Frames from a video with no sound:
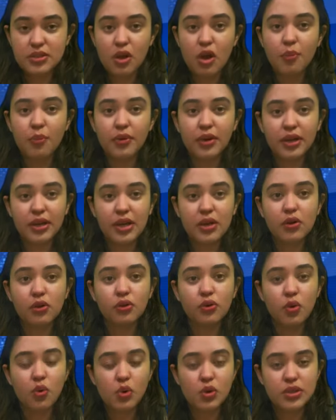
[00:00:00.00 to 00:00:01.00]
operating
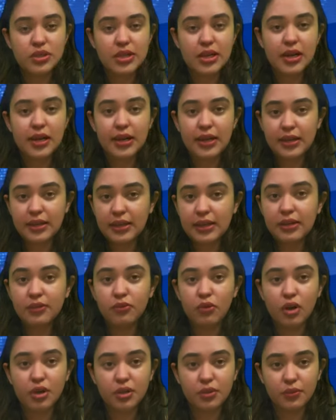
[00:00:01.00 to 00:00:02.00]
on coastal and inland
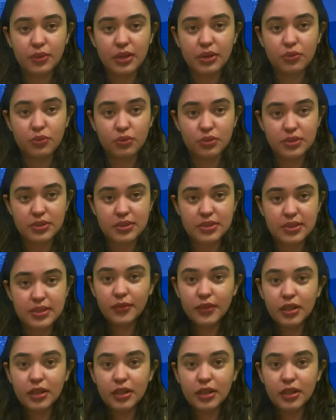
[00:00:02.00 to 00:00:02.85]
waterway routes.